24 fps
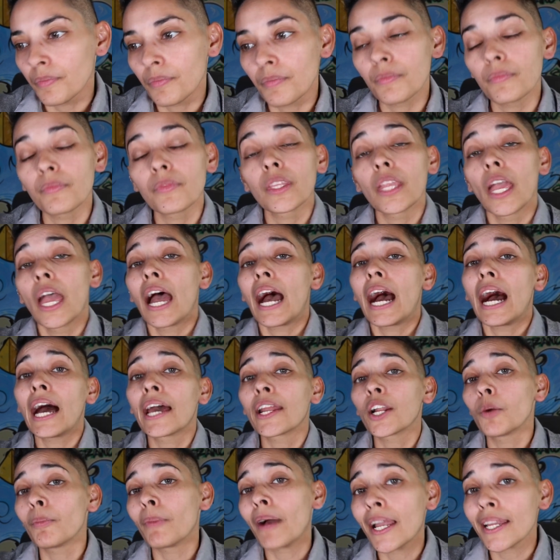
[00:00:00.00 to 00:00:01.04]
Okay. I
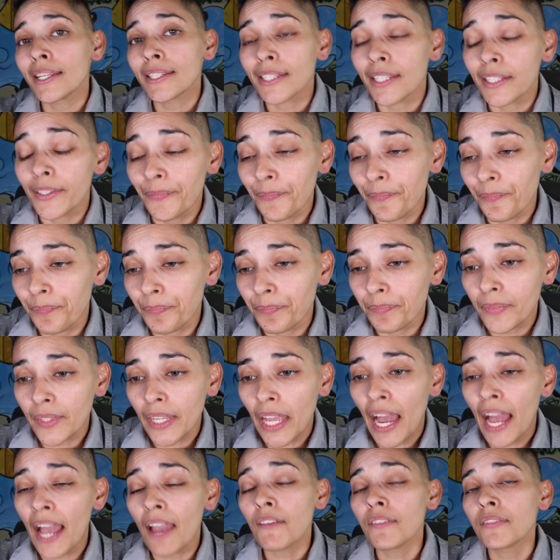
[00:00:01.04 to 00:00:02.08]
don't mind it.
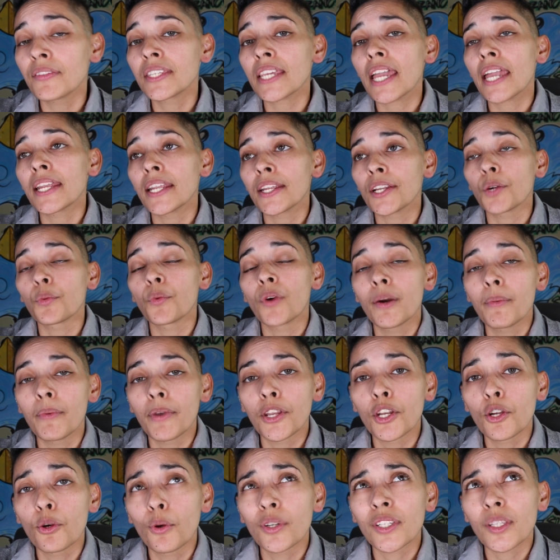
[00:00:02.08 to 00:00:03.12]
I've dated a
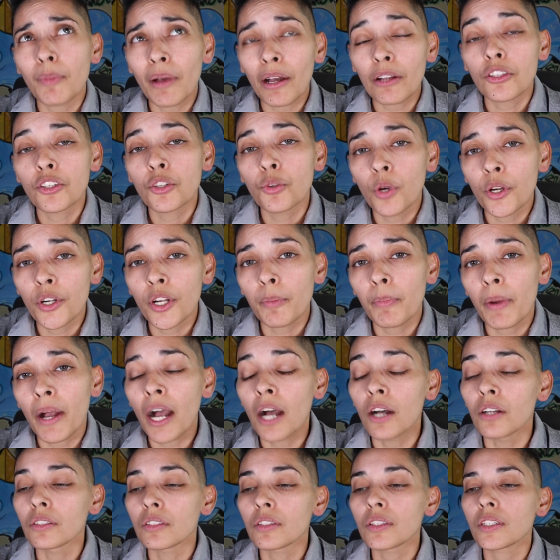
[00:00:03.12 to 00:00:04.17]
woman who was about 200
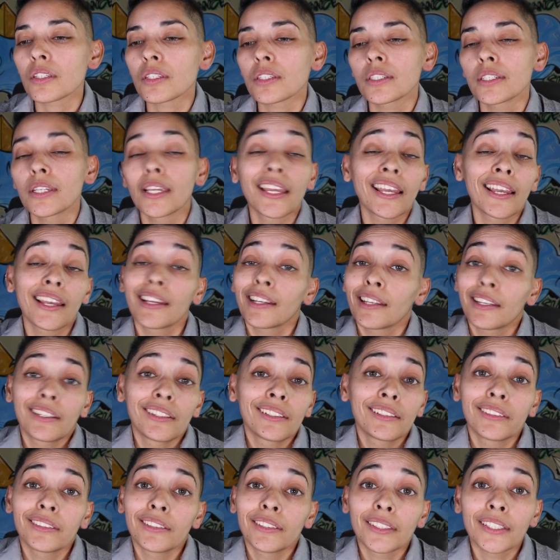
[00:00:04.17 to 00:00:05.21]
pounds.
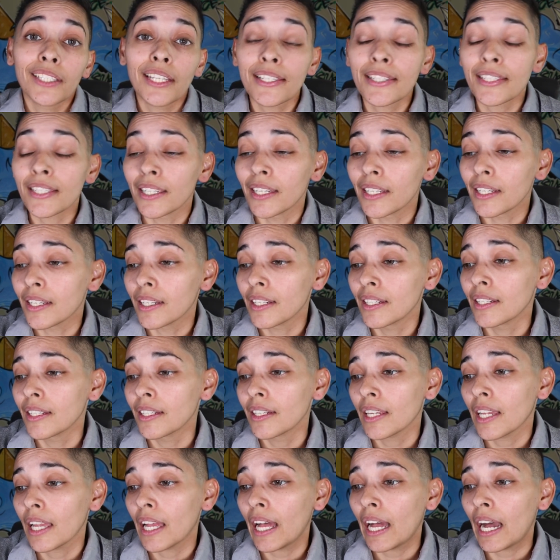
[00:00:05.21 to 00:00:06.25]
Listen,
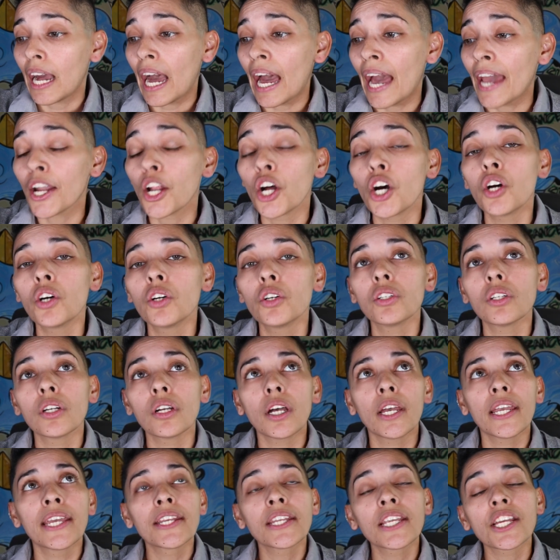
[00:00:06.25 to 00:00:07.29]
I don't,
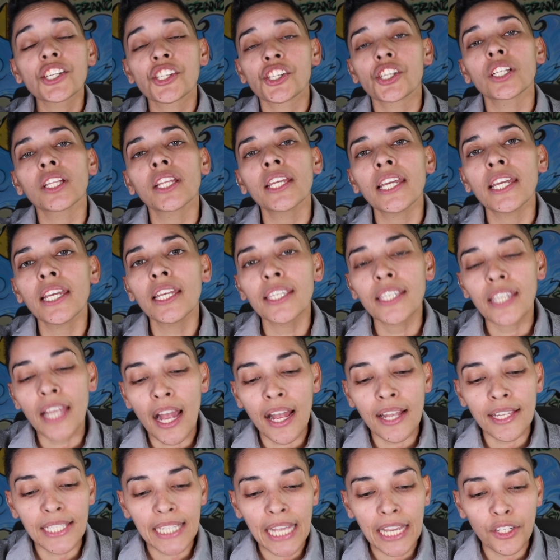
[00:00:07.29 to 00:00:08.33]
initially,
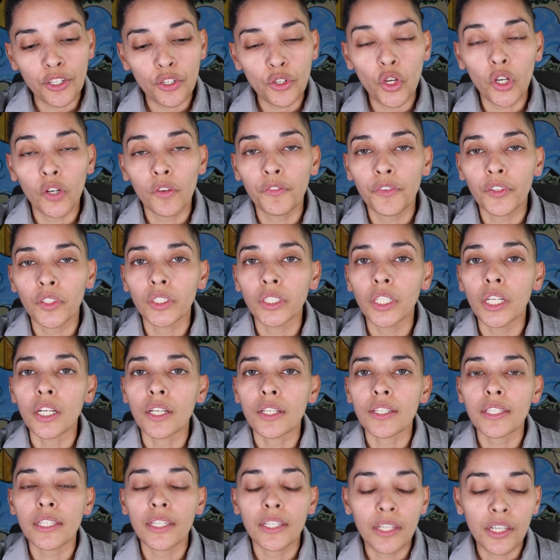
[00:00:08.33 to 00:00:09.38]
yes, I do go for
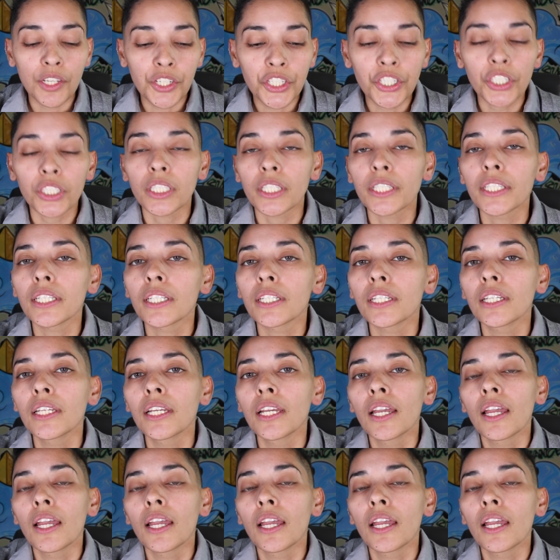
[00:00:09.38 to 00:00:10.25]
looks initially.